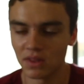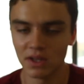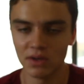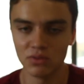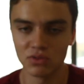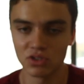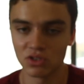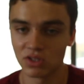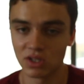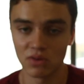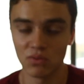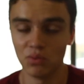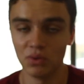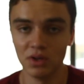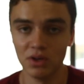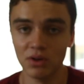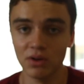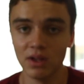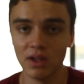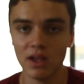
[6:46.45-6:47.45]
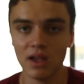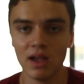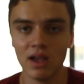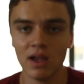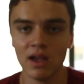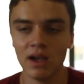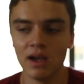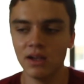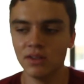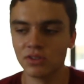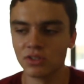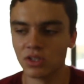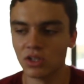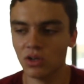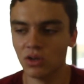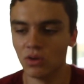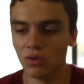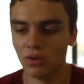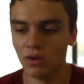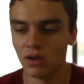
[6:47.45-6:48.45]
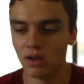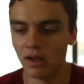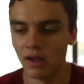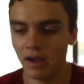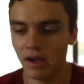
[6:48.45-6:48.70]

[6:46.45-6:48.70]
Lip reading: that it was just like weird. And so